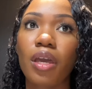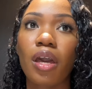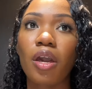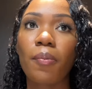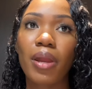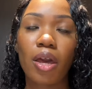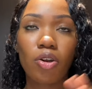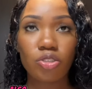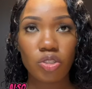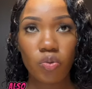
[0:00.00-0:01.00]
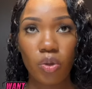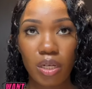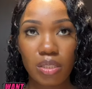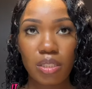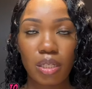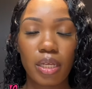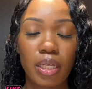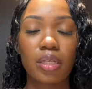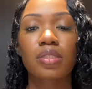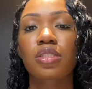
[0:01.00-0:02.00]
But I also want it to
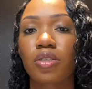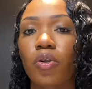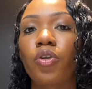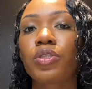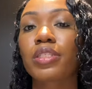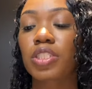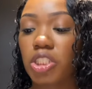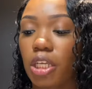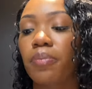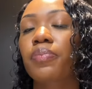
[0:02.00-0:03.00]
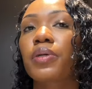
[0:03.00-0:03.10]
like still hold its shape.